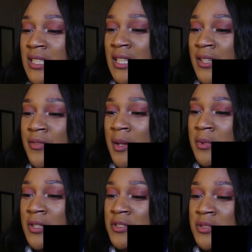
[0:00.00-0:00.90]
Like
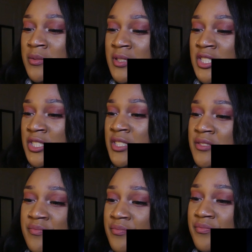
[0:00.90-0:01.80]
Fabuloso is
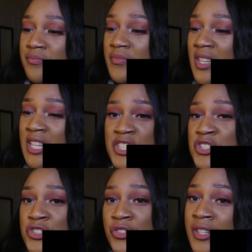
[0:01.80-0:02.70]
just, they're
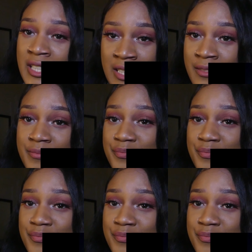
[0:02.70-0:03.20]
just drinking it.